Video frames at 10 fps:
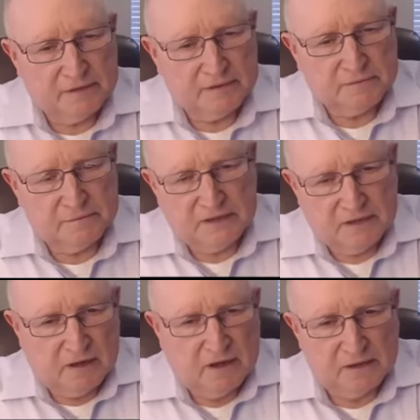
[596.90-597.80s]
in
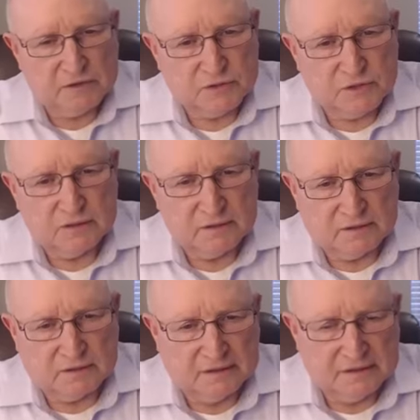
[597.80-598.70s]
beyond a
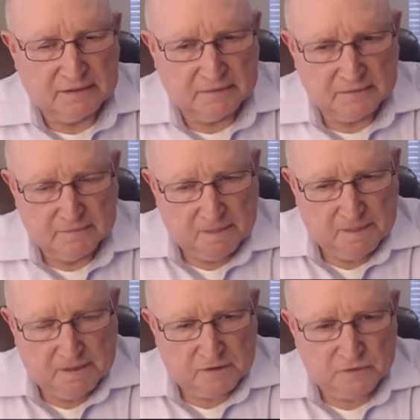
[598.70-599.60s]
certain
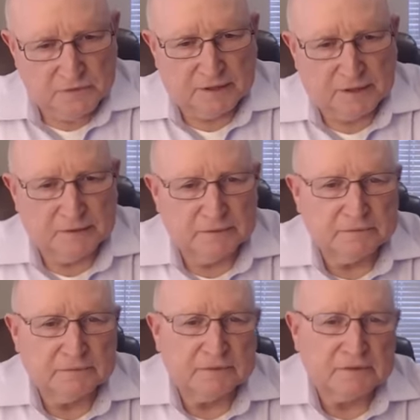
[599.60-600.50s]
trigger,
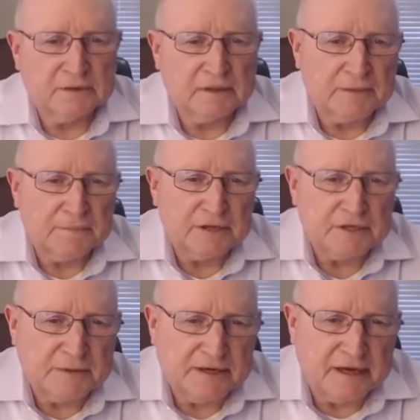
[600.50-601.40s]

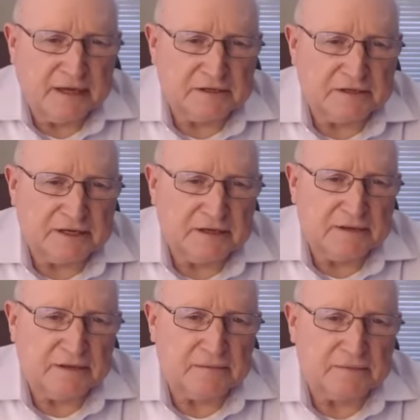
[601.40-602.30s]
companies began to see
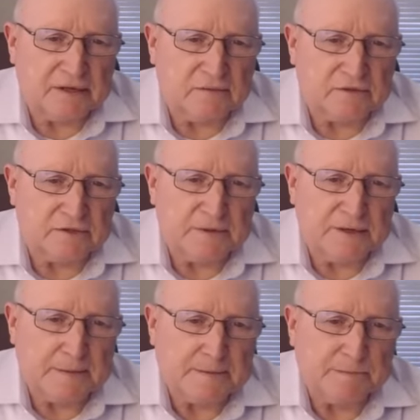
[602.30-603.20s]
themselves as
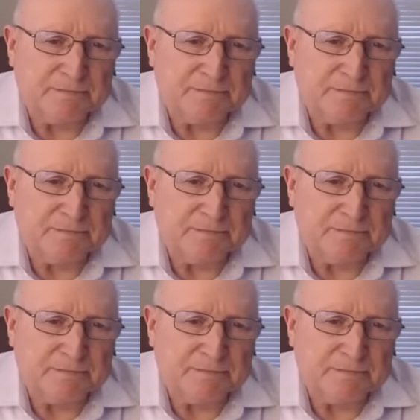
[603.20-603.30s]
being